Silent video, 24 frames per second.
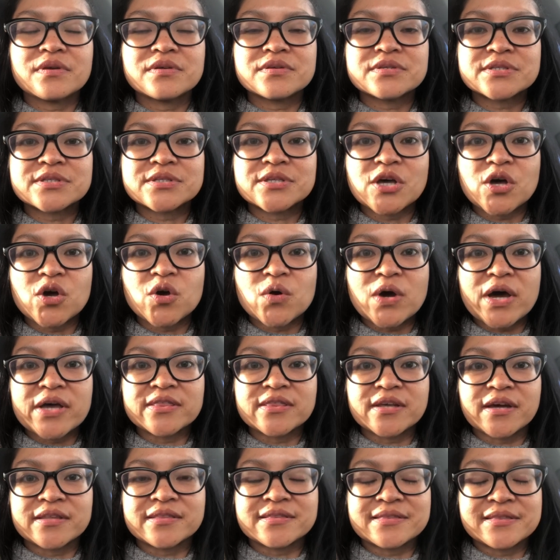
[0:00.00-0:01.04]
So I
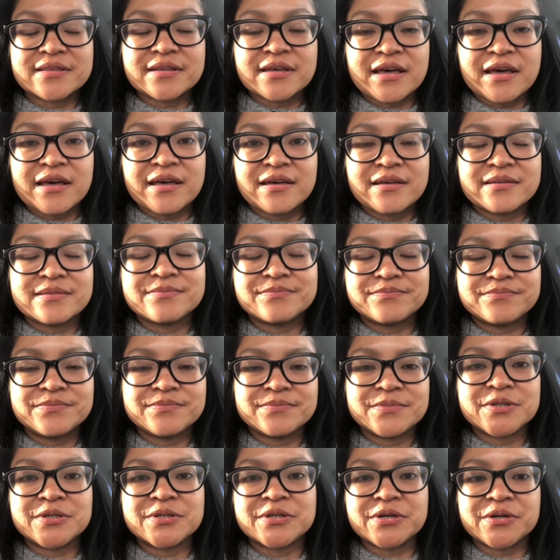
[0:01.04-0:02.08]
thought that,
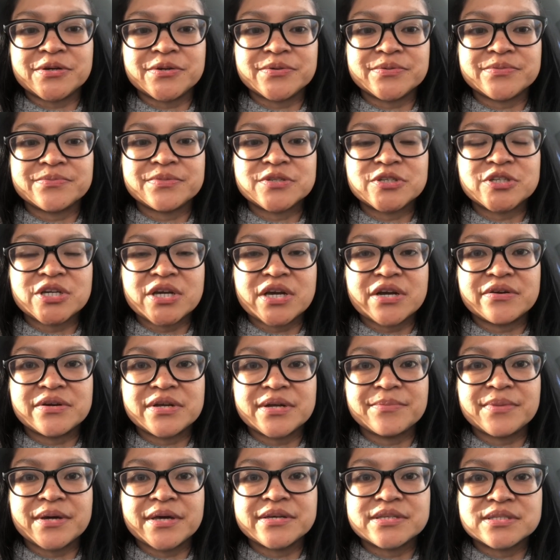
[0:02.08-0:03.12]
you know,
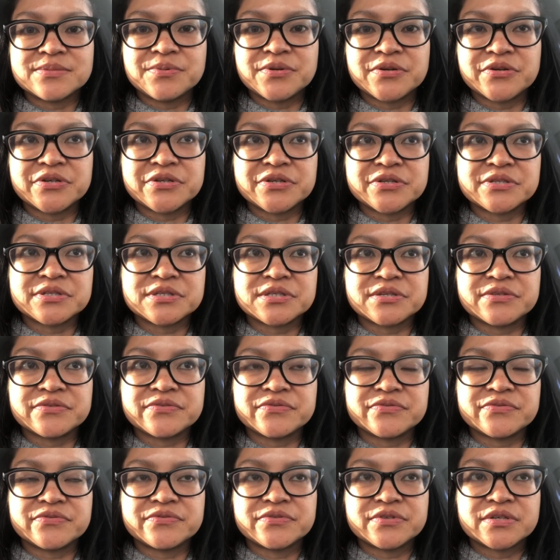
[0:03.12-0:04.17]
sharing my experience
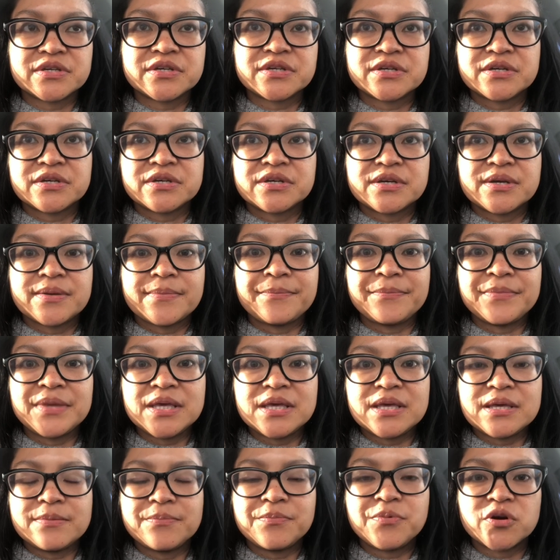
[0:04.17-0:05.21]
of
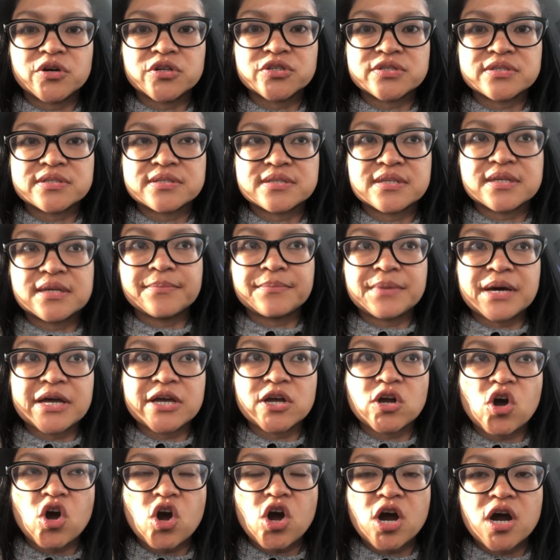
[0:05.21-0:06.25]
me purchasing my
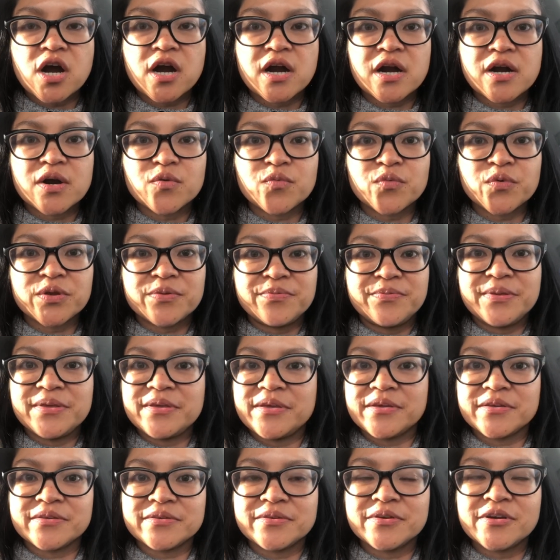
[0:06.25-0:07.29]
car would
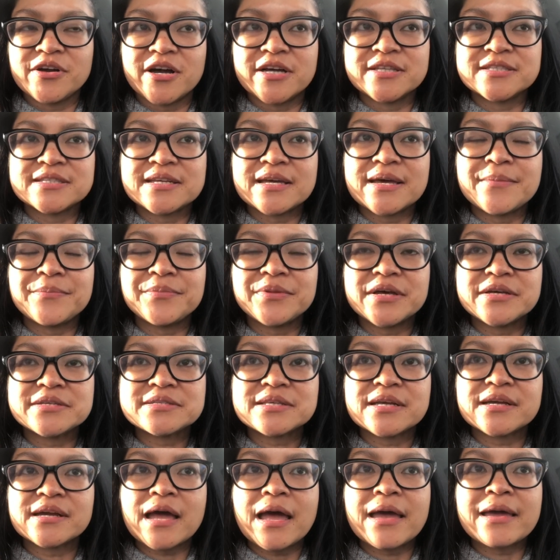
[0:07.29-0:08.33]
be a good content. And
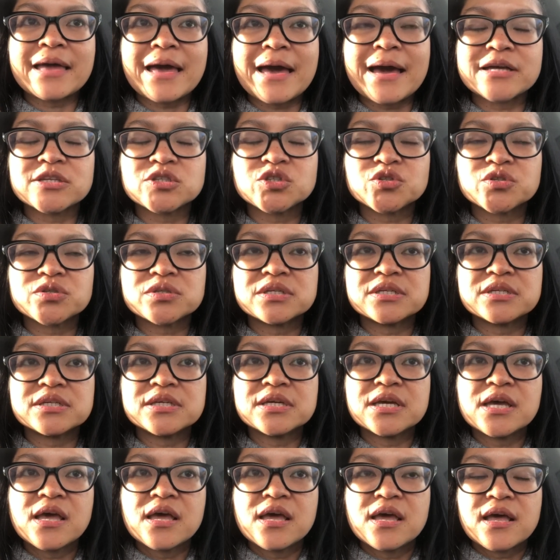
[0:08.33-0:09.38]
plus, like, I
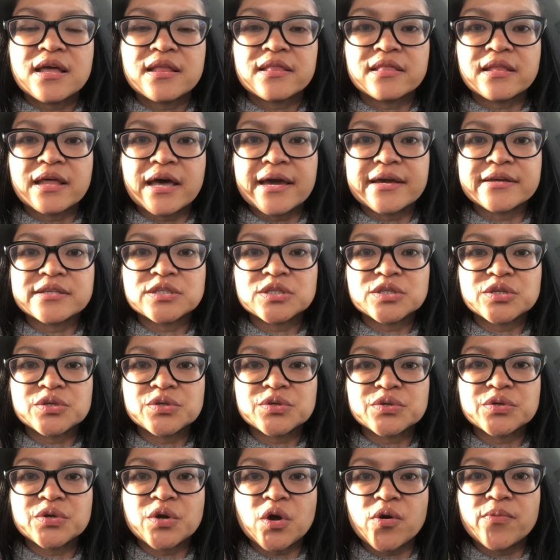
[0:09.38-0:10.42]
actually like
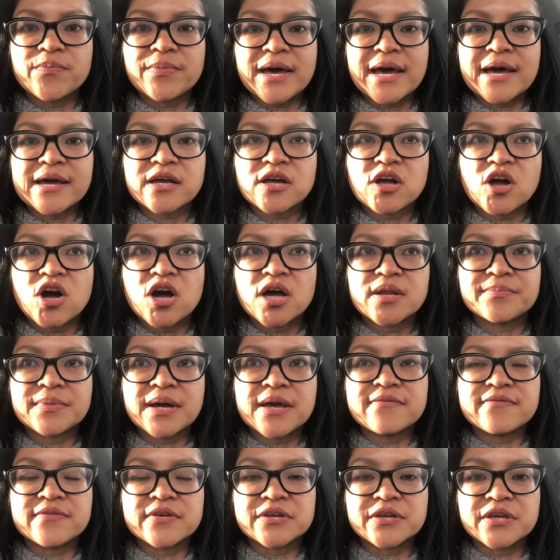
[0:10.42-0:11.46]
to go back on
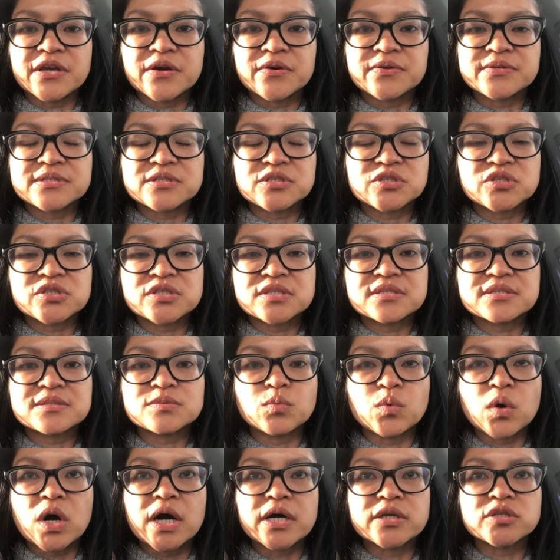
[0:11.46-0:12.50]
my videos and to
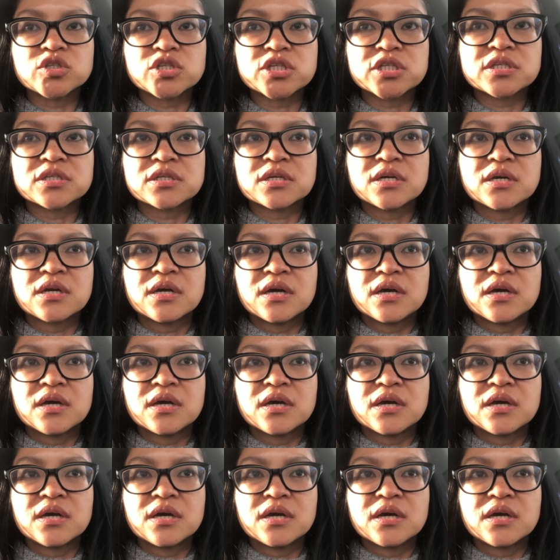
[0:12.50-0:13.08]
just watch